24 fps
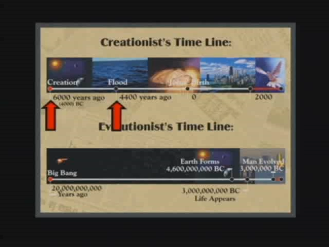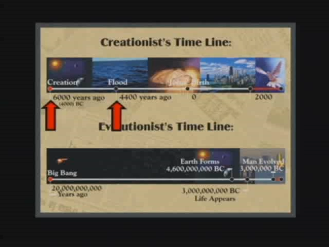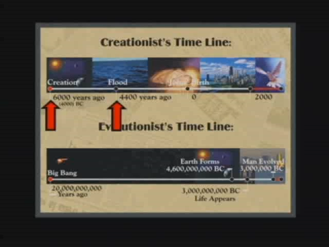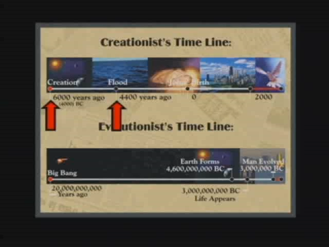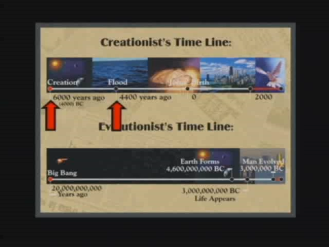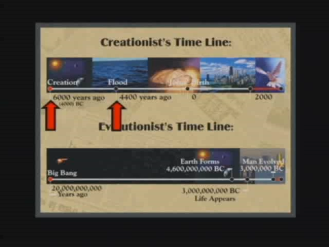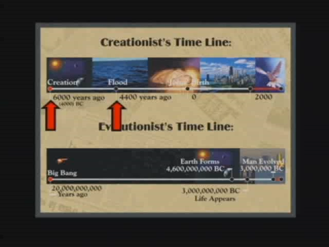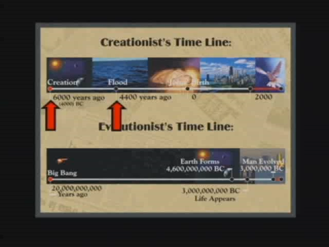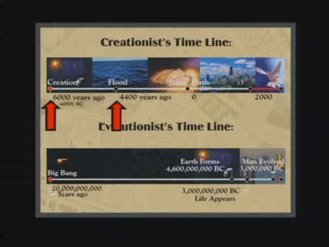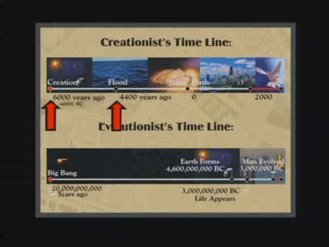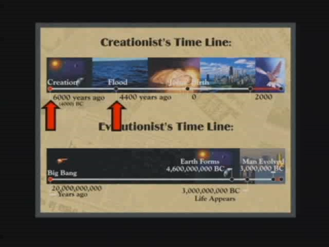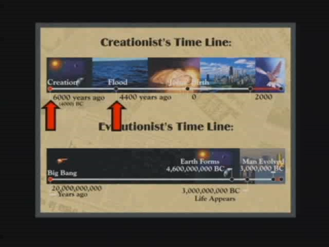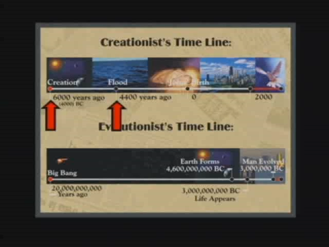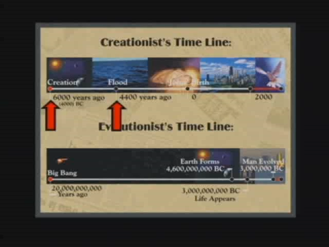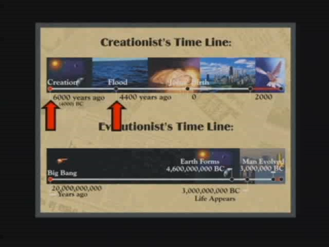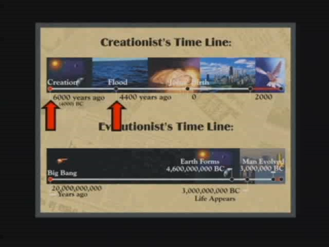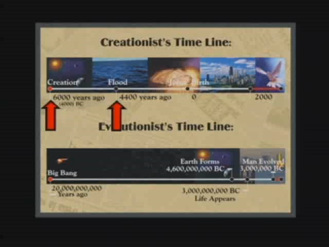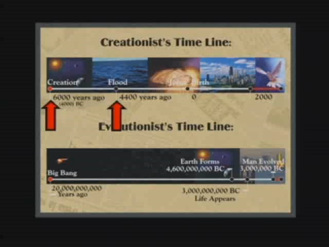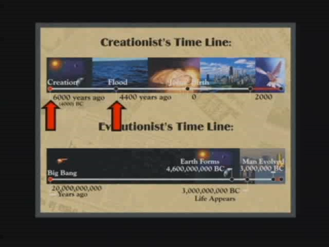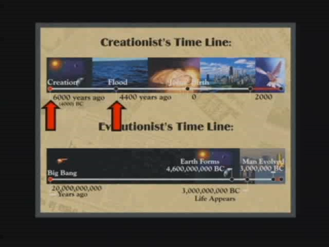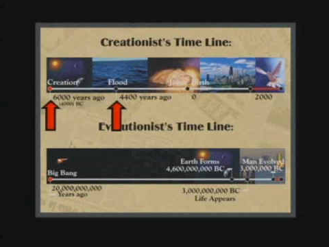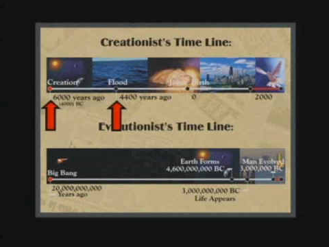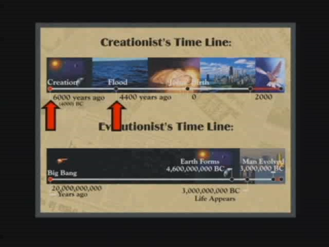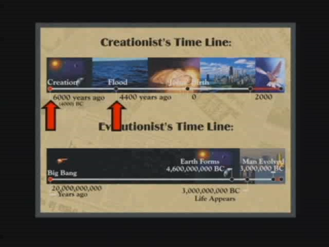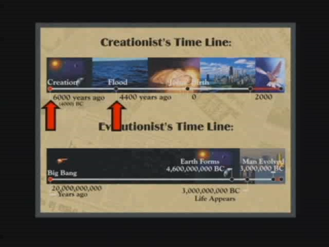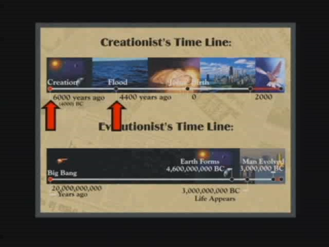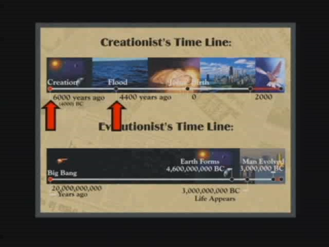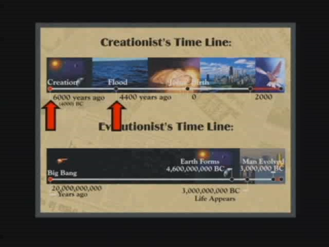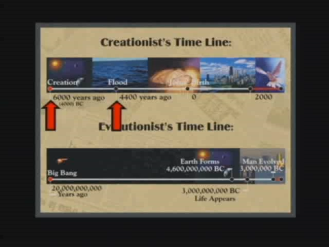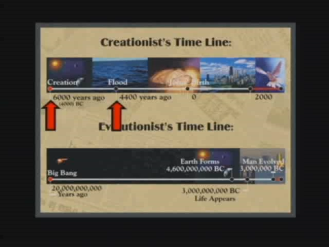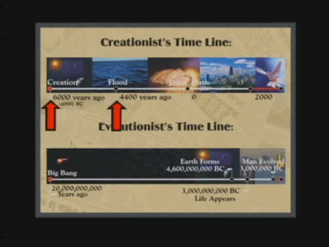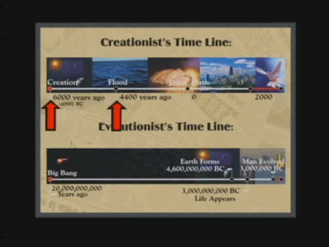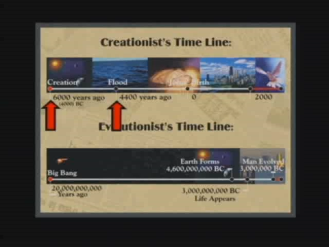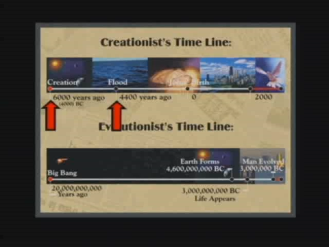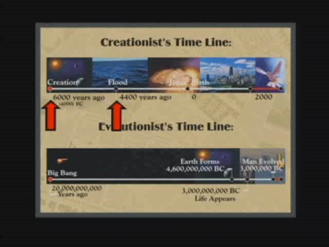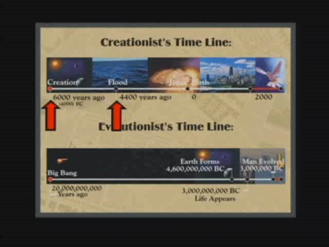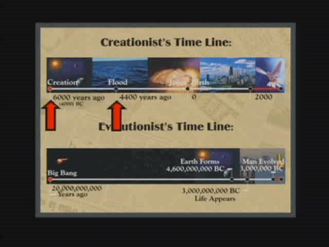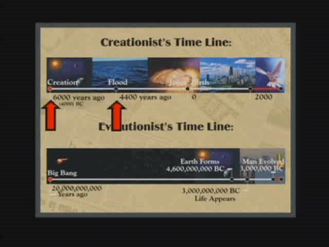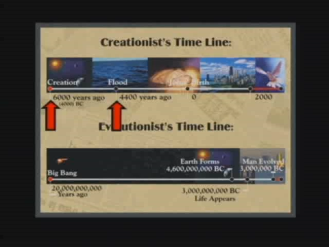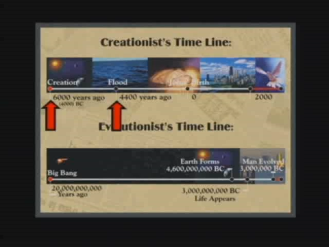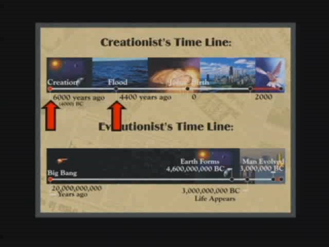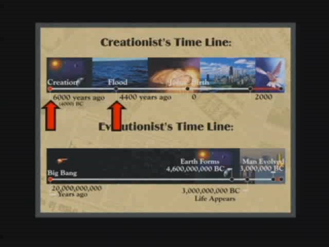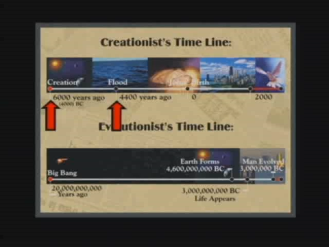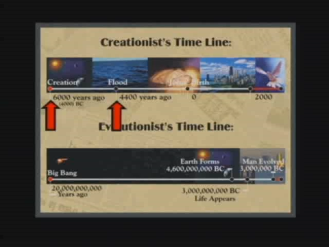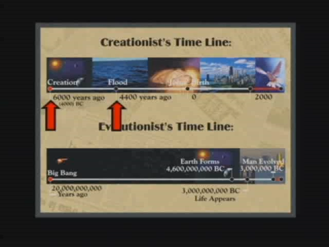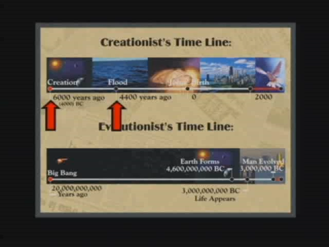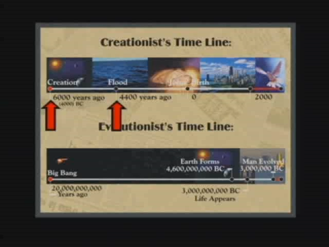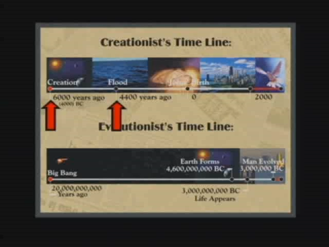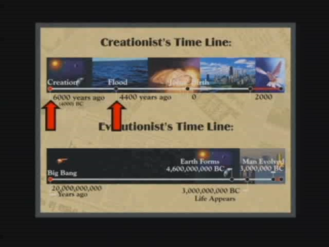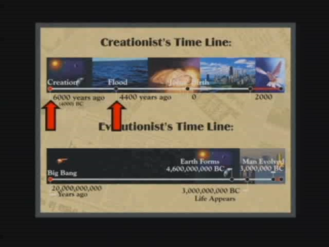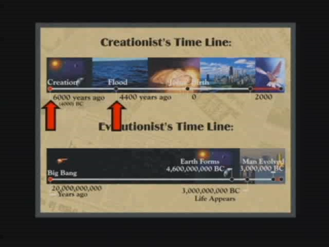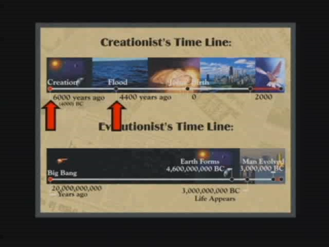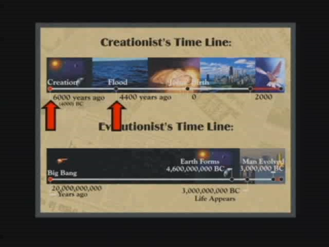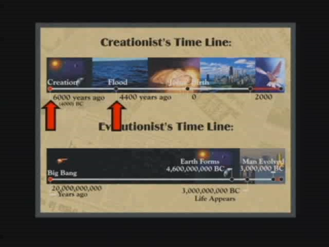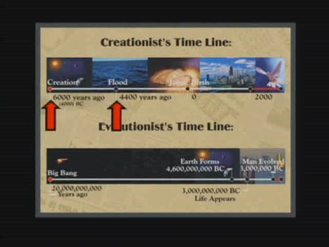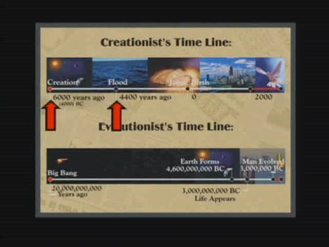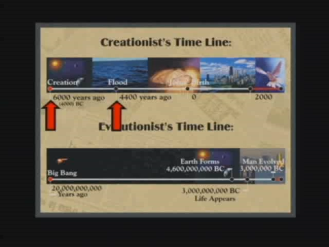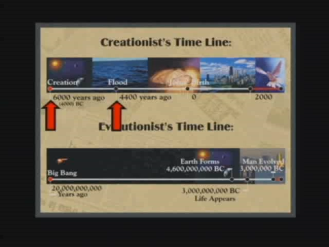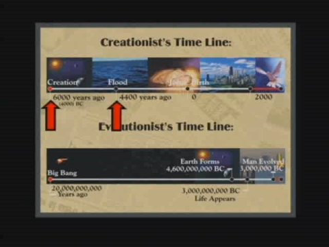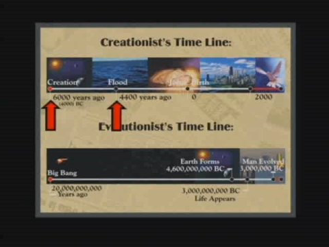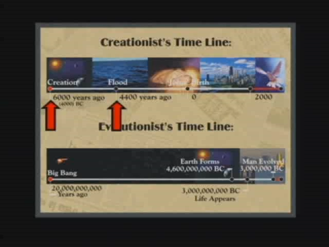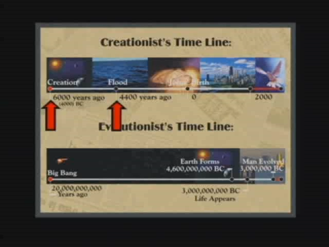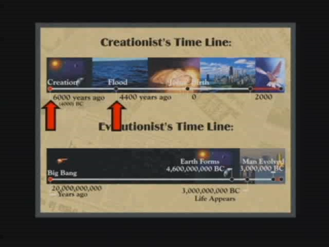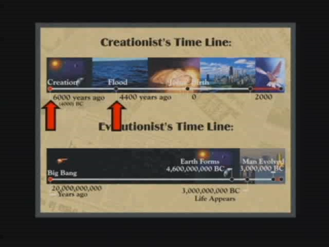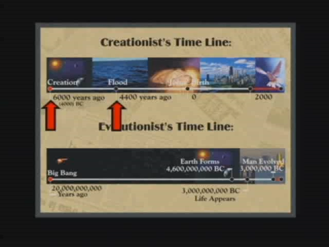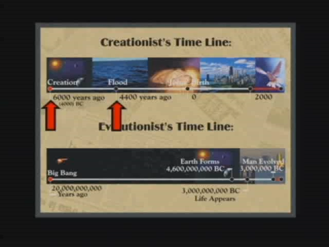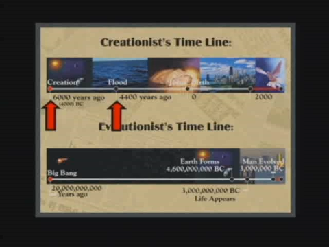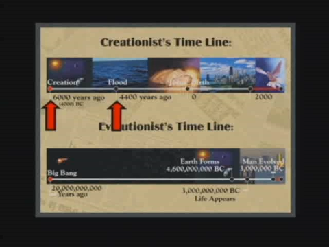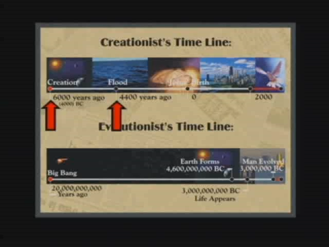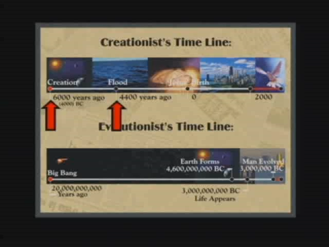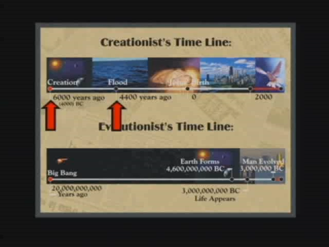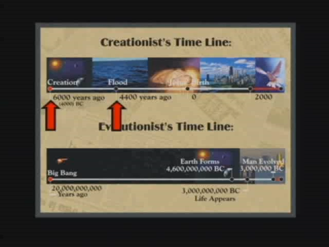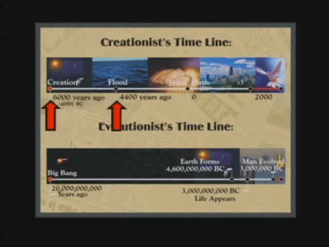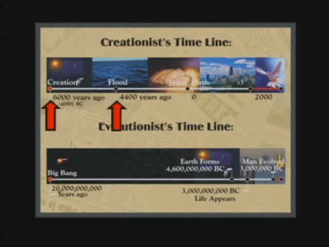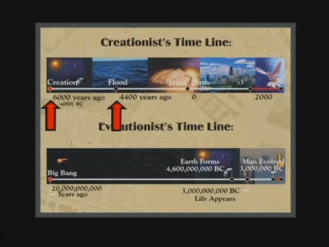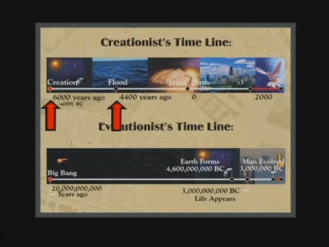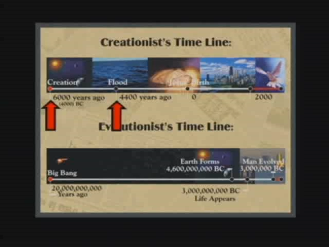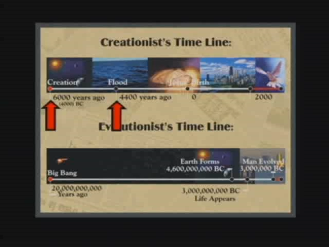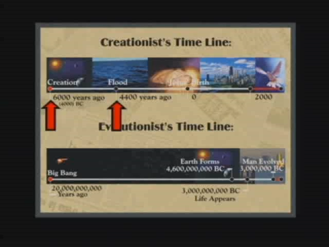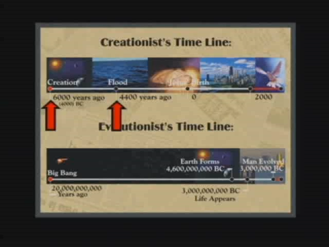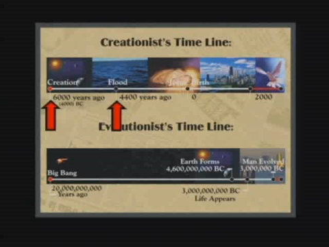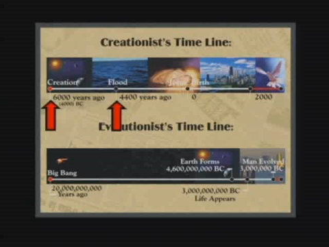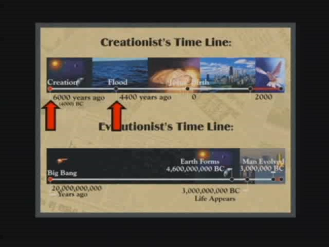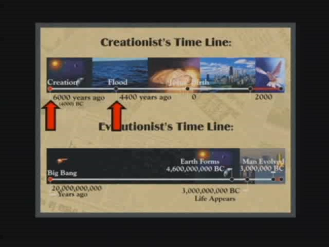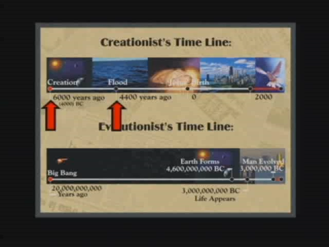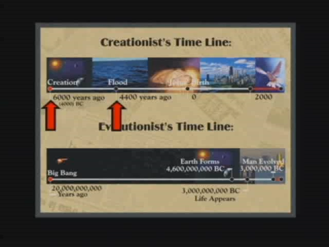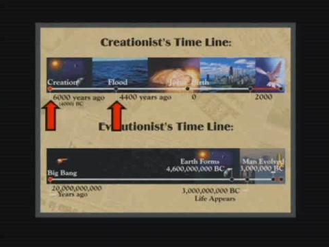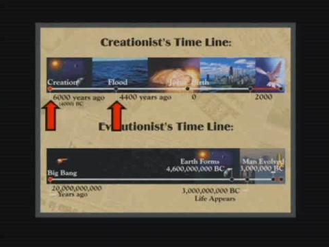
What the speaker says: Nobody's mouth can be seen.